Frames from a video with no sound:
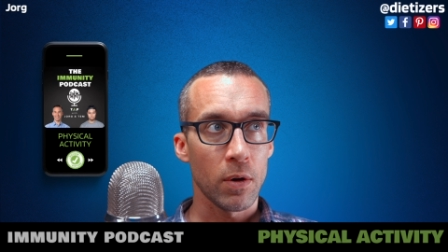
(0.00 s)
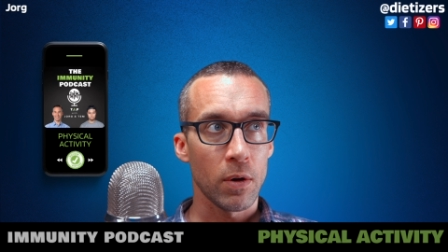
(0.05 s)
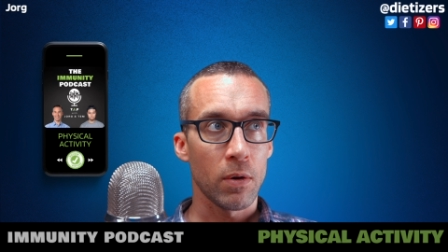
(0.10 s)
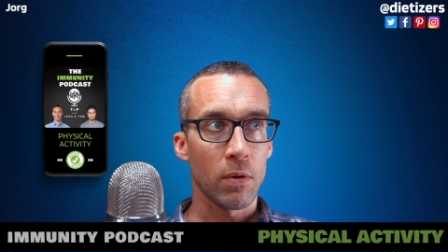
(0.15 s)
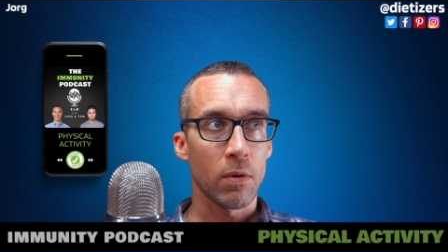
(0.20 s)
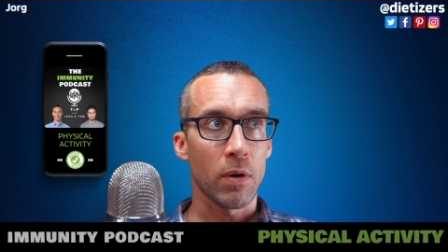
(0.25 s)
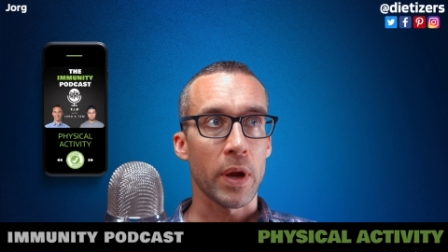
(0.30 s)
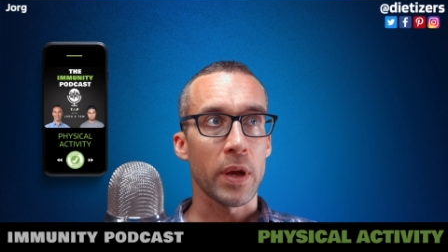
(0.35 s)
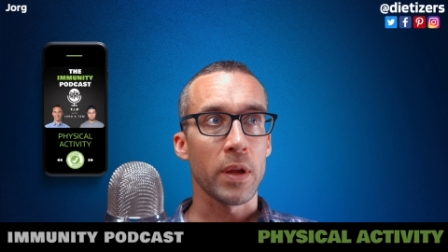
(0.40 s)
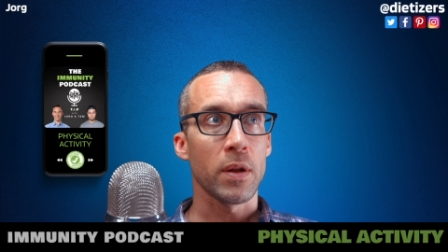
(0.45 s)

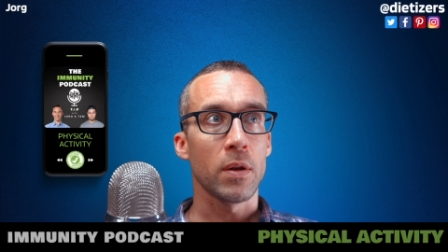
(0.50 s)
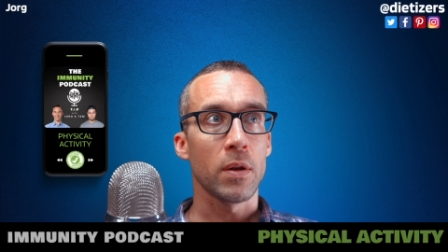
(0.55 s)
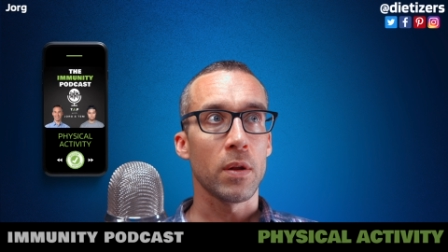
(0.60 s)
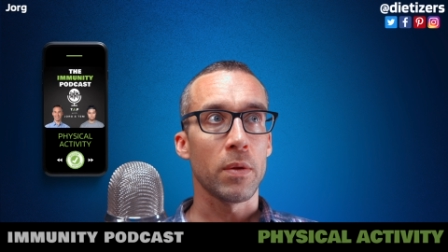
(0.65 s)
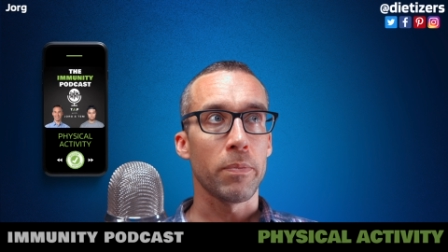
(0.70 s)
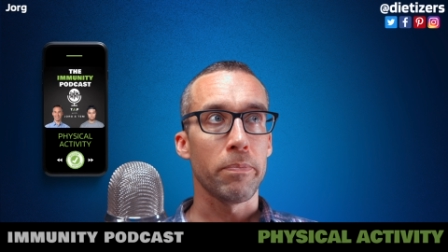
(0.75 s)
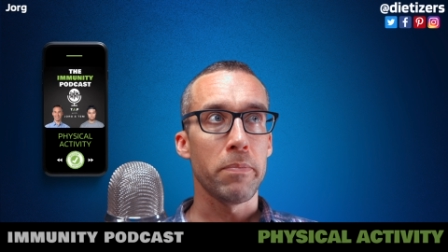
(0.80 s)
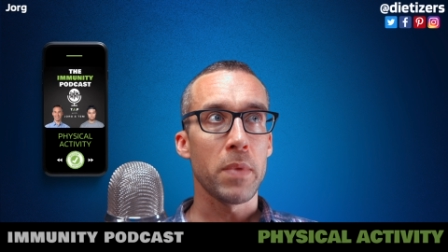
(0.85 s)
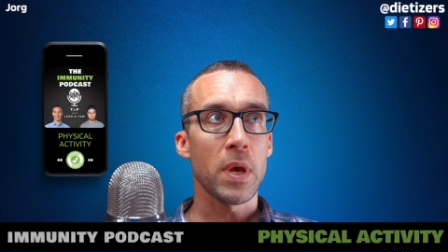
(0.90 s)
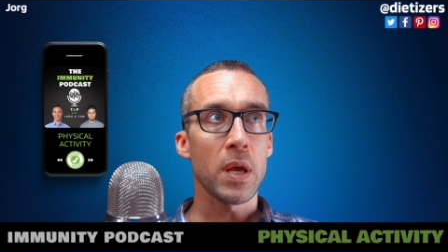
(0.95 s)
Right.
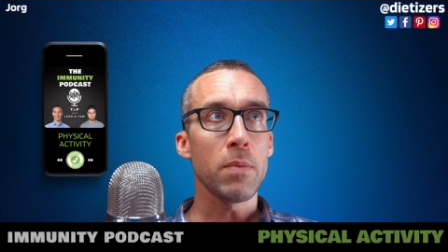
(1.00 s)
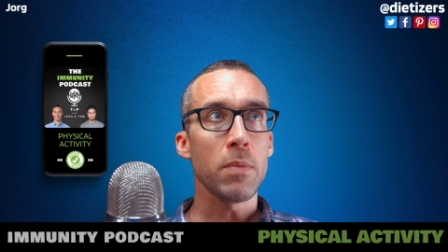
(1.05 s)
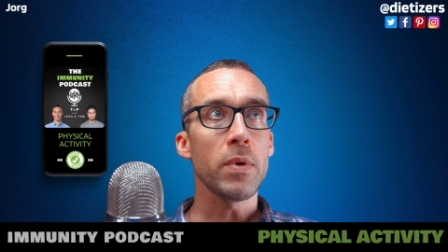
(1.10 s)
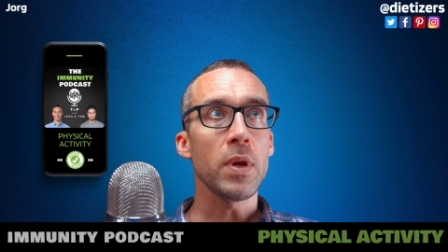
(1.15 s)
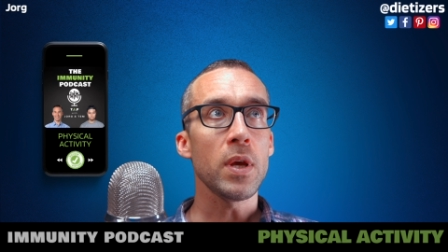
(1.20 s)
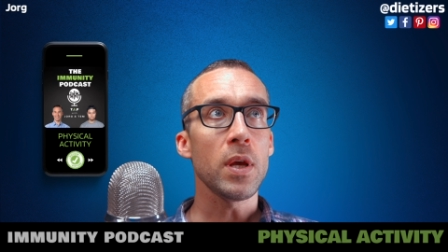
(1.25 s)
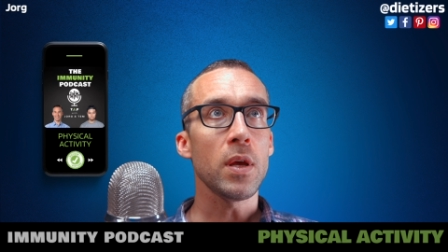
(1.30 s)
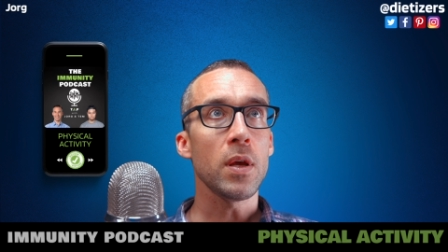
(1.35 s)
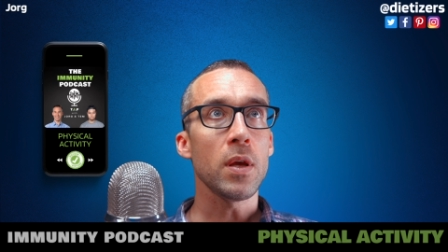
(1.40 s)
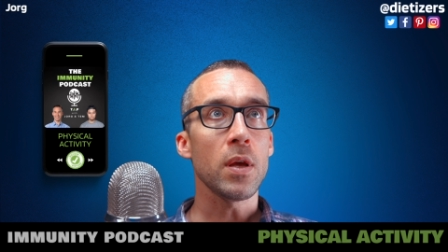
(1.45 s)

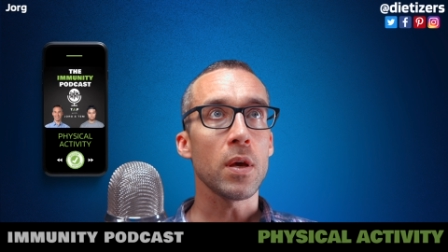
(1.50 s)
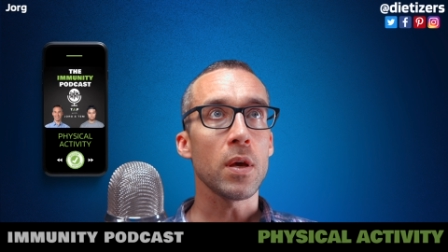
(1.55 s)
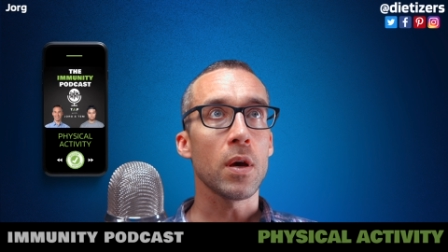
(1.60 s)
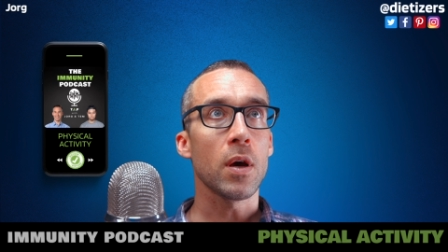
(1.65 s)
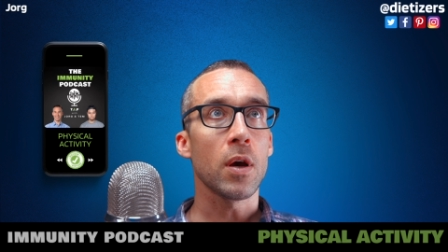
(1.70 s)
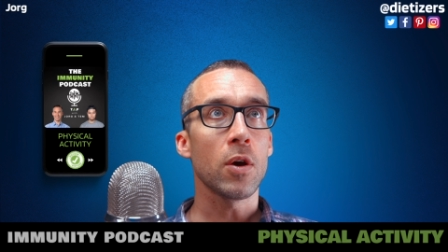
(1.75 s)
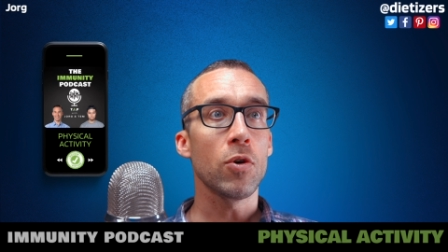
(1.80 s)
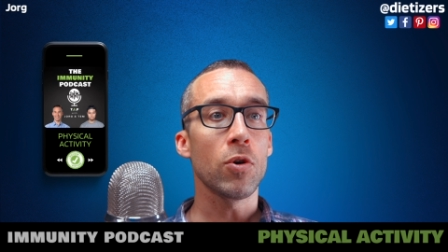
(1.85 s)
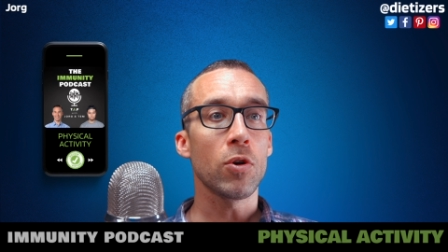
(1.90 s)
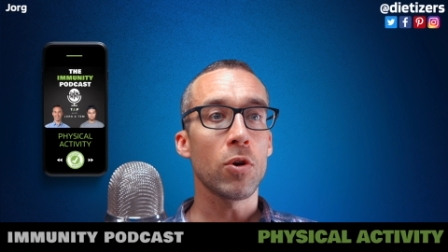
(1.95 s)
Maybe a
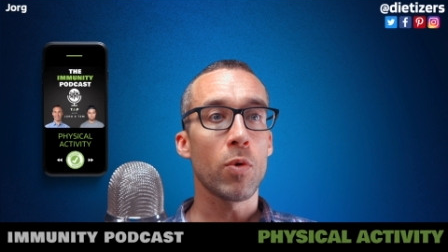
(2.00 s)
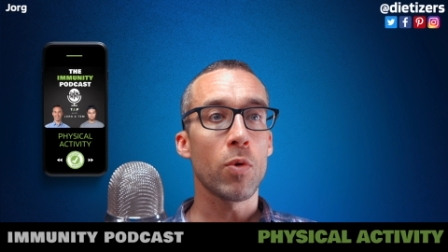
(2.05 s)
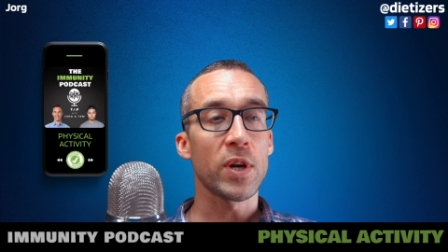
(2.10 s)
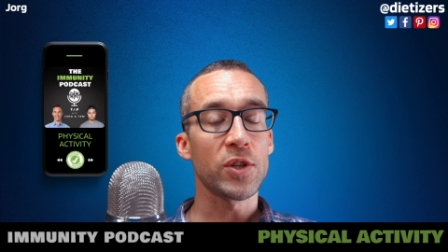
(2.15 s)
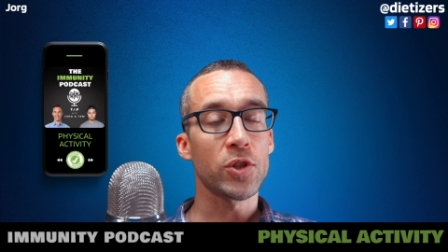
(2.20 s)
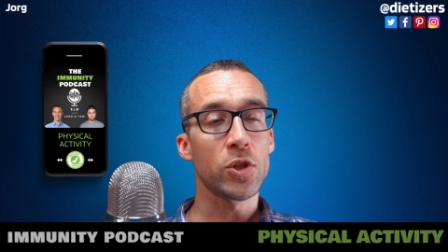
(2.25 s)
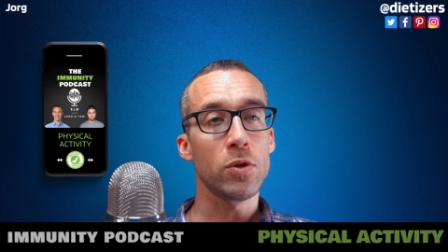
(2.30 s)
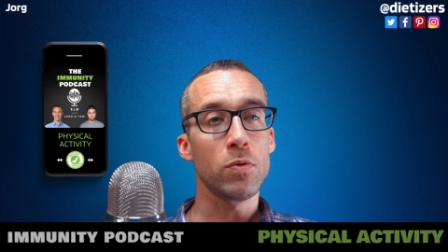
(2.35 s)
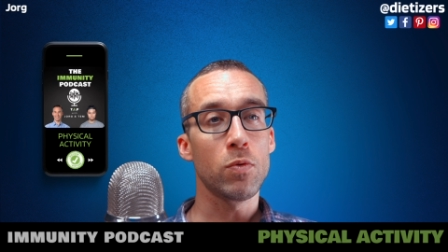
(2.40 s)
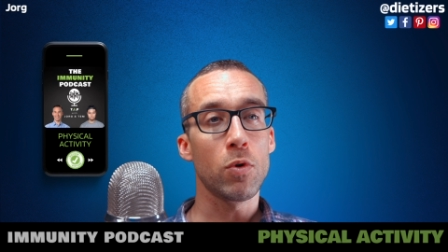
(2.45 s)
good
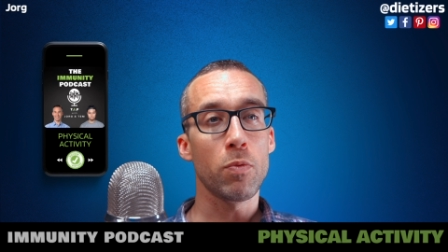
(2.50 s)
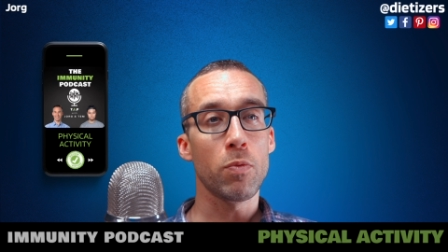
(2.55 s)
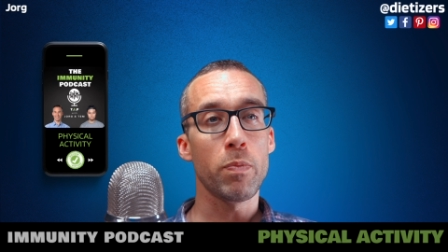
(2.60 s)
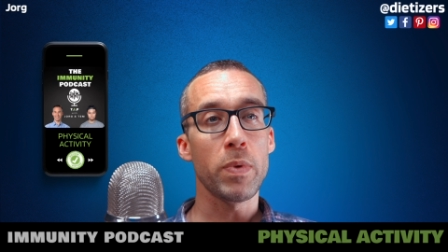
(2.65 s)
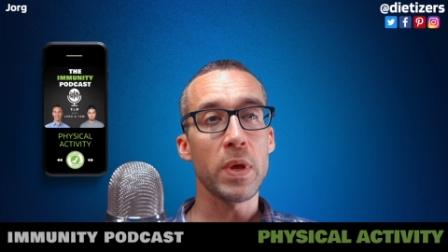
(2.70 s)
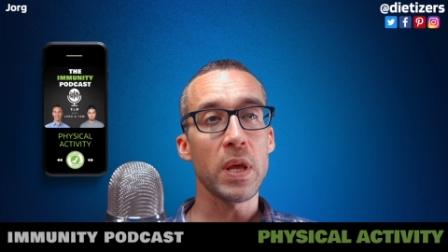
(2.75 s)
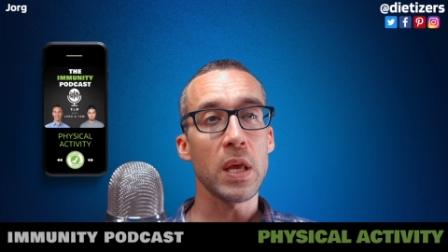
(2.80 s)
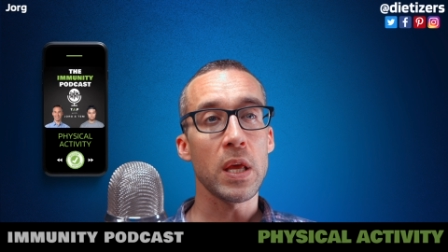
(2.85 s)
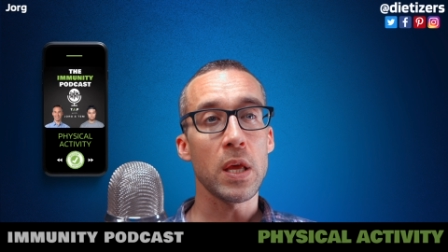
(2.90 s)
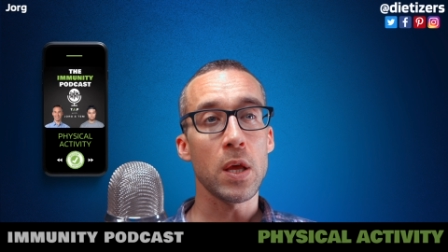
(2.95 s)
question would
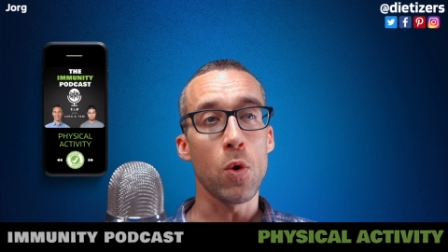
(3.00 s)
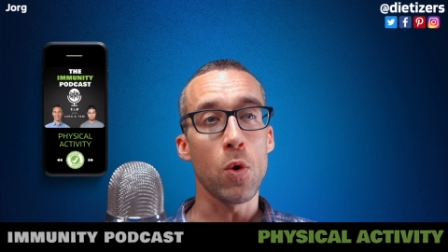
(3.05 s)
be